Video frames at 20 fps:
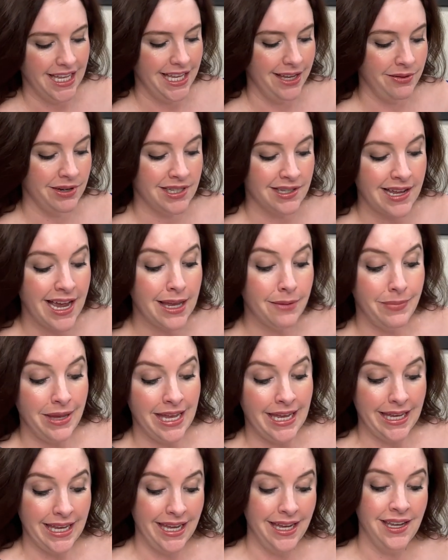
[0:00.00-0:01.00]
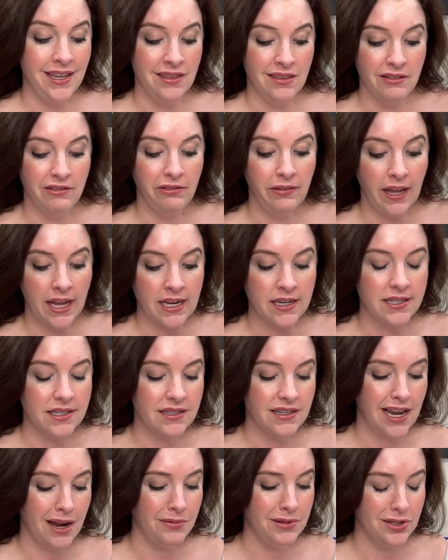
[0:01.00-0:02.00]
It was like being hit in the
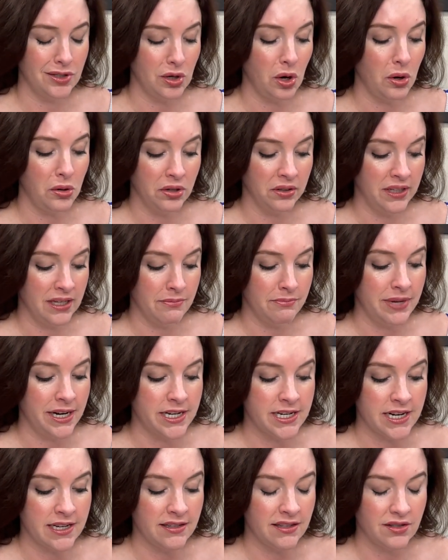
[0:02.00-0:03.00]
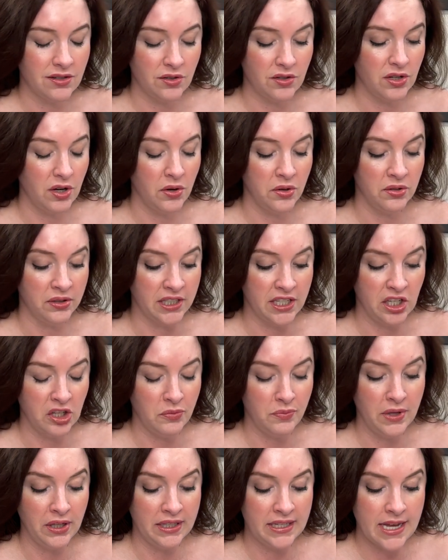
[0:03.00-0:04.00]
face. I was totally embarrassed, totally
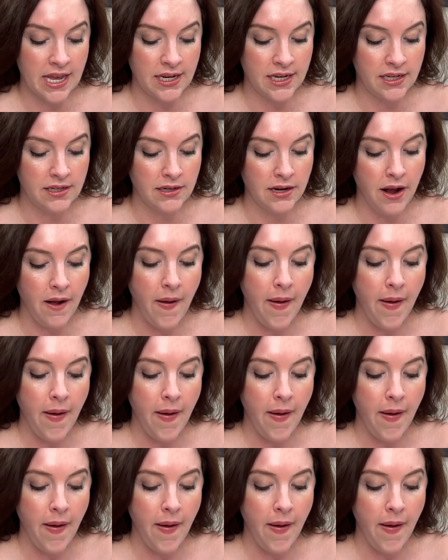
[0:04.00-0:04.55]
humiliated.